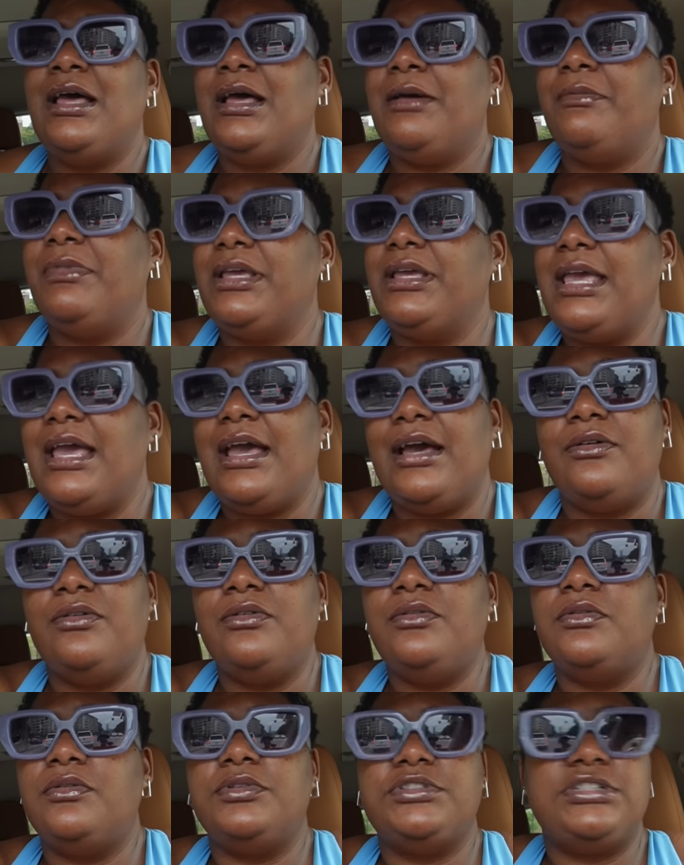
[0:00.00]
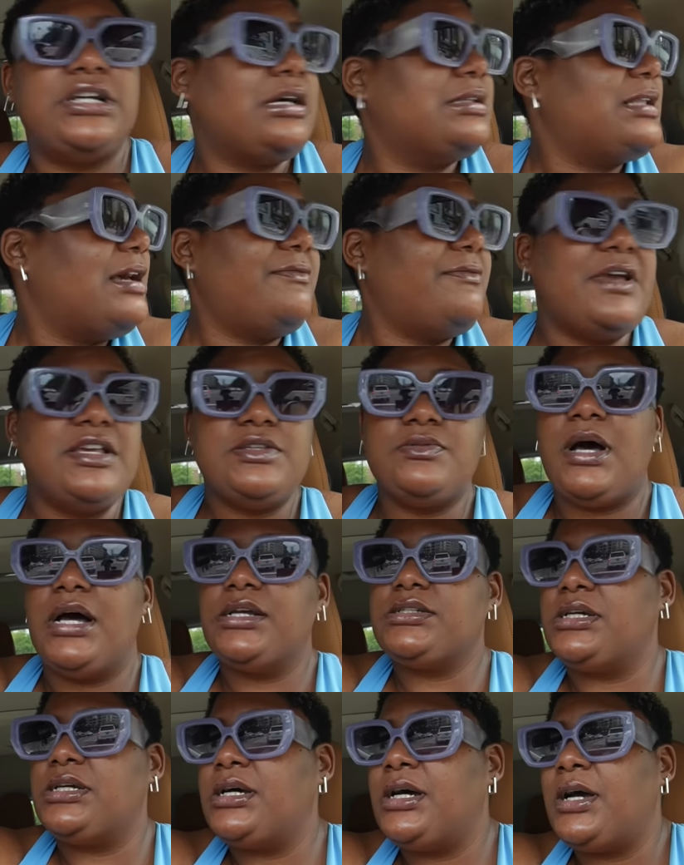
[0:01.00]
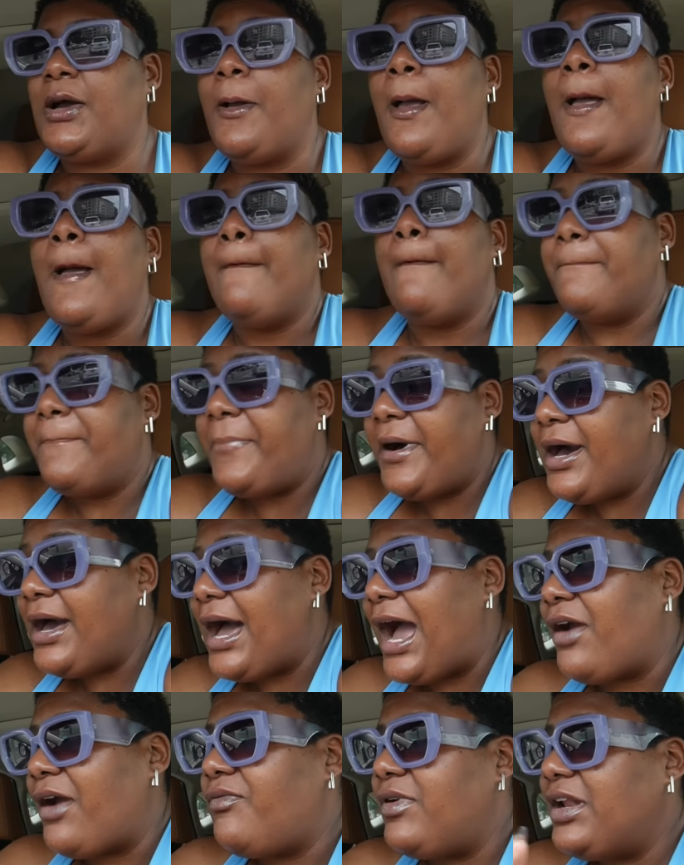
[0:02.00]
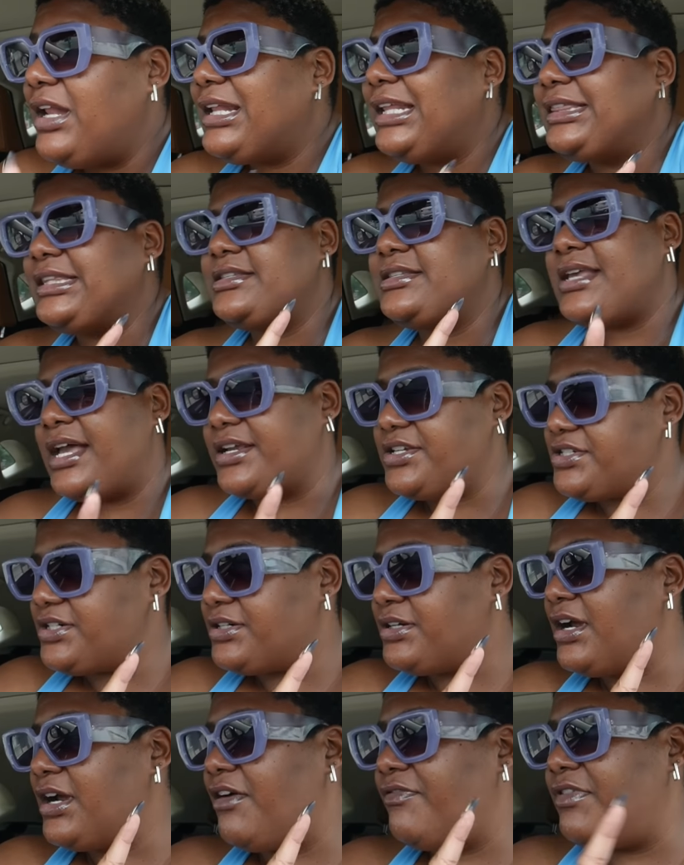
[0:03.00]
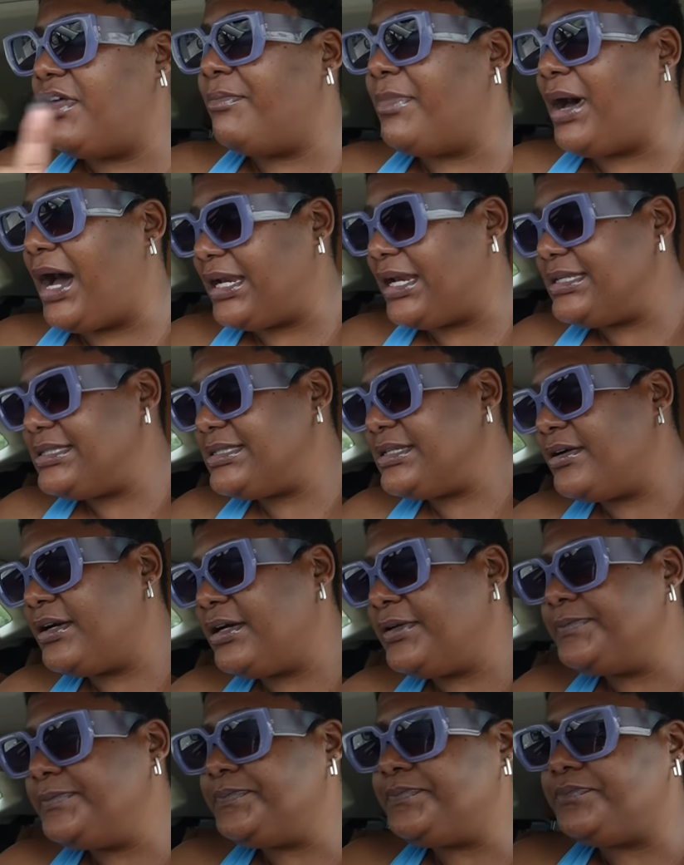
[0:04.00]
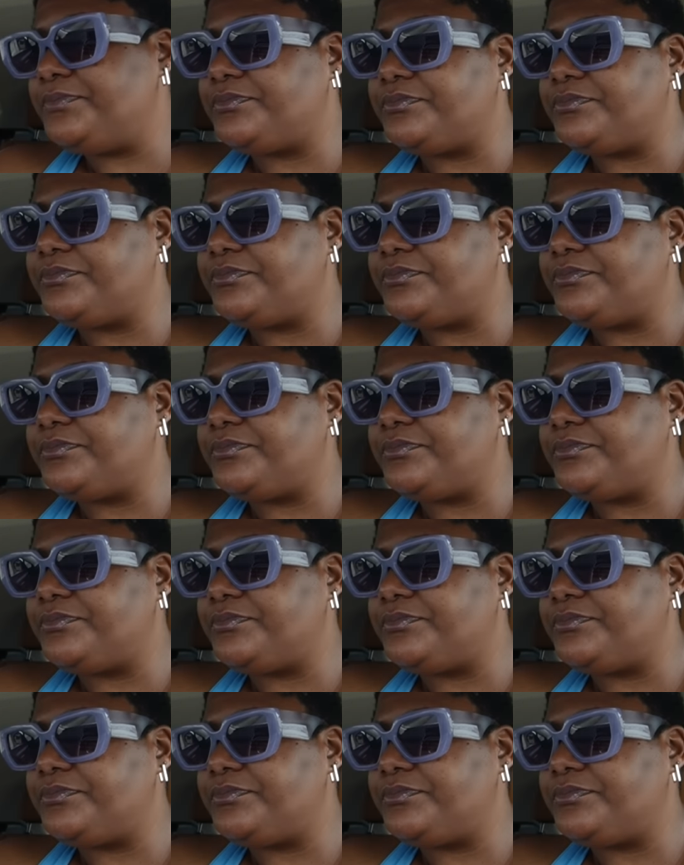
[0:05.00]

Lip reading: But yeah, ooh, child, that face wash, but I really like the texture of the body serum,